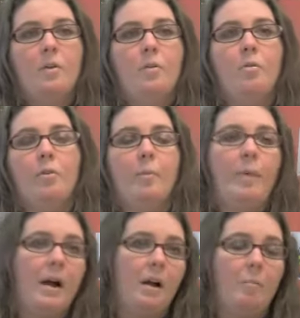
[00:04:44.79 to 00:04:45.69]
or the
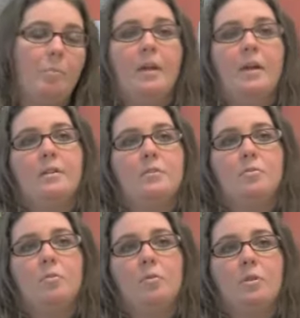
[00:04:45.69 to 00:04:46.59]
backup plans,
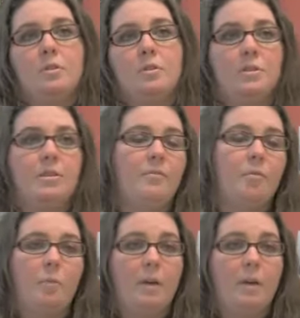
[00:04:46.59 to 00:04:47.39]
or the different